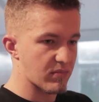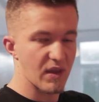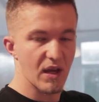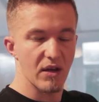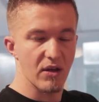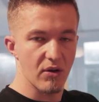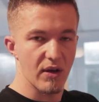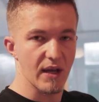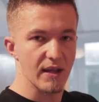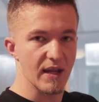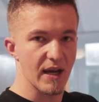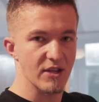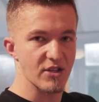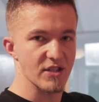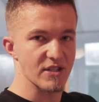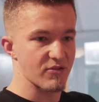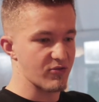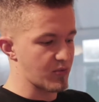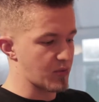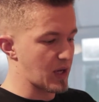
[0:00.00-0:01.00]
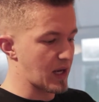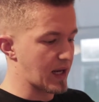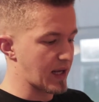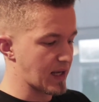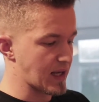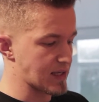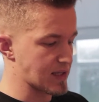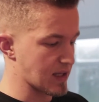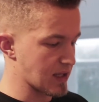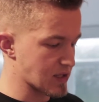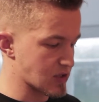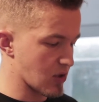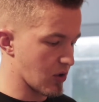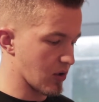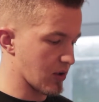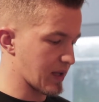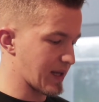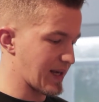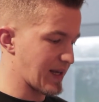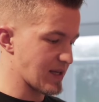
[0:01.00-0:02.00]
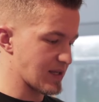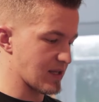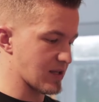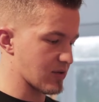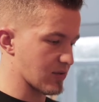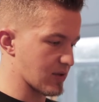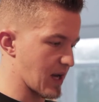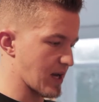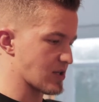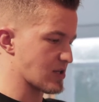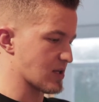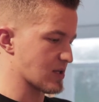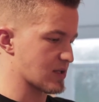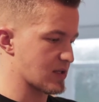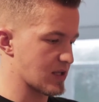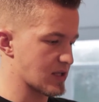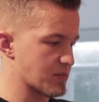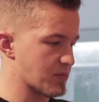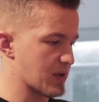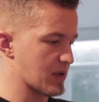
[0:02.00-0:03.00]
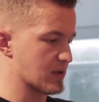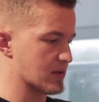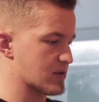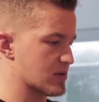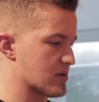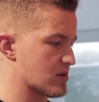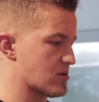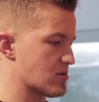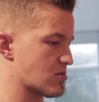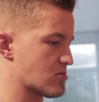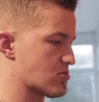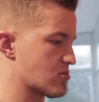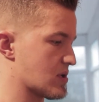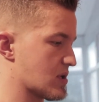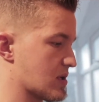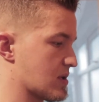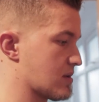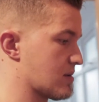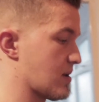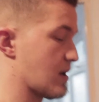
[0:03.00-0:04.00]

you can digest really easy. It's all easy to digest, this meal, so